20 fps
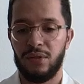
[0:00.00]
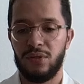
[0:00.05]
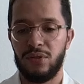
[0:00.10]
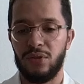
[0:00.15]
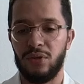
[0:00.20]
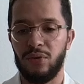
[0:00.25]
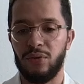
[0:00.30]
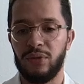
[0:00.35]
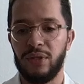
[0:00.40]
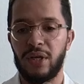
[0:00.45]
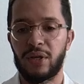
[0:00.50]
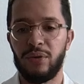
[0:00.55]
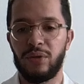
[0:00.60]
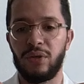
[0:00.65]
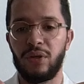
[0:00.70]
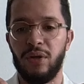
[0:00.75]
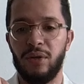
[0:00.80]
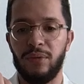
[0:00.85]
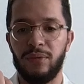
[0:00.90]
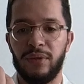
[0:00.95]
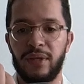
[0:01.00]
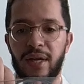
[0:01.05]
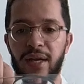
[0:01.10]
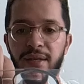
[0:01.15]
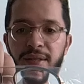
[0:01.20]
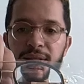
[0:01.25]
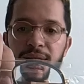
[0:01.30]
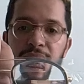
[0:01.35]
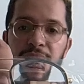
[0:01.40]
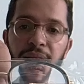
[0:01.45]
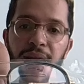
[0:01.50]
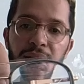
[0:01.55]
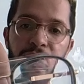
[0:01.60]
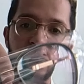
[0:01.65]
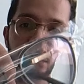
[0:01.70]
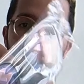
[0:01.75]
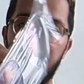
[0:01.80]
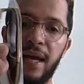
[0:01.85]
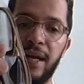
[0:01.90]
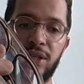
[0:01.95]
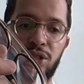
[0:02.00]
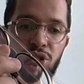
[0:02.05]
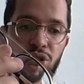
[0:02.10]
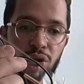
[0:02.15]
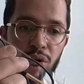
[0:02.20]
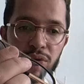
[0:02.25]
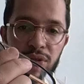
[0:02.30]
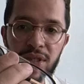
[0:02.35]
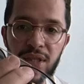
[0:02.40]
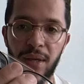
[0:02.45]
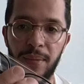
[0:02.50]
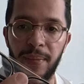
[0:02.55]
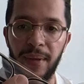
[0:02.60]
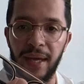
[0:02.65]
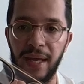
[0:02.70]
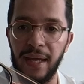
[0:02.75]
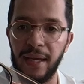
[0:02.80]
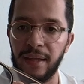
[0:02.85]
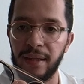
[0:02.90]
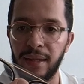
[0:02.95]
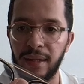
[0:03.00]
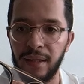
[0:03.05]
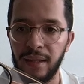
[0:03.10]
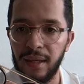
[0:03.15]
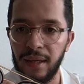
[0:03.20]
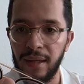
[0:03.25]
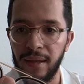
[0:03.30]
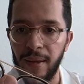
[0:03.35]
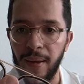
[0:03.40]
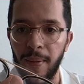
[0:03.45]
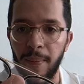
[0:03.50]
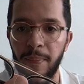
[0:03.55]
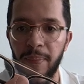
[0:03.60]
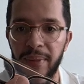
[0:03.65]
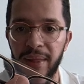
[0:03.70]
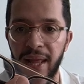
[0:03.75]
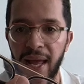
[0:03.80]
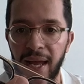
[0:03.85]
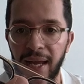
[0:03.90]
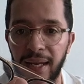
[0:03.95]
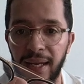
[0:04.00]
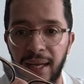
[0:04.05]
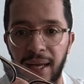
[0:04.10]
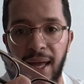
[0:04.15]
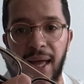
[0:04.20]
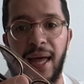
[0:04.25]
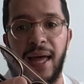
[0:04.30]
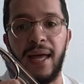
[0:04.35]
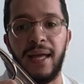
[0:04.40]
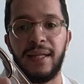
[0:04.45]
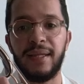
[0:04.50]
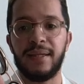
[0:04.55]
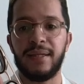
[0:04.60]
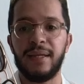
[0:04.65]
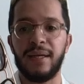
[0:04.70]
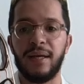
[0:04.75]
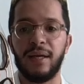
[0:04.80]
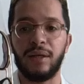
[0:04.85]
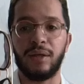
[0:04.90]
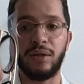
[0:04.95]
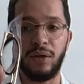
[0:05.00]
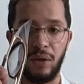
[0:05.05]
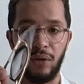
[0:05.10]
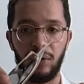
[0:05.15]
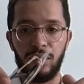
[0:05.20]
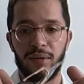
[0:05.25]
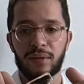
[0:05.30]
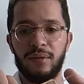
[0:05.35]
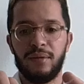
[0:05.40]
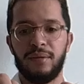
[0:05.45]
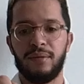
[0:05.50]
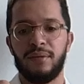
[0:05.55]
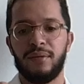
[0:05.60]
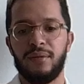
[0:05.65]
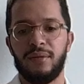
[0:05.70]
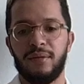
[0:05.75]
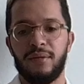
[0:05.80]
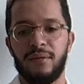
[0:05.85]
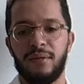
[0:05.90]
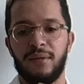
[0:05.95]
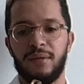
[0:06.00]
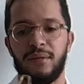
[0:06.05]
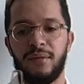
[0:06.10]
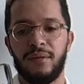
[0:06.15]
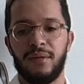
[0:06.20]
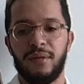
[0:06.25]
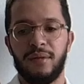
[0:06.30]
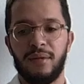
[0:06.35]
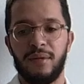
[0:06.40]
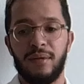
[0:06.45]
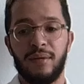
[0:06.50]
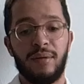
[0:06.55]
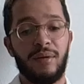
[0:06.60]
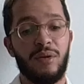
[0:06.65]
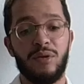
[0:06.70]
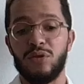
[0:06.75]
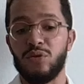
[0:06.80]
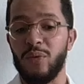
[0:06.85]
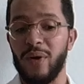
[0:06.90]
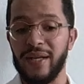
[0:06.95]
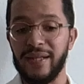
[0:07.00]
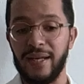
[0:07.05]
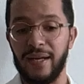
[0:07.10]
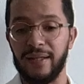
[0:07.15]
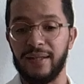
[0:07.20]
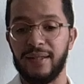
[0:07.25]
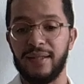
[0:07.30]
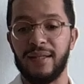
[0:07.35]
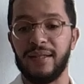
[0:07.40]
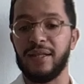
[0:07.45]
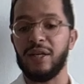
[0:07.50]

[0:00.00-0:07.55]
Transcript: So there you go, guys. I chose them in black and gold, because why not?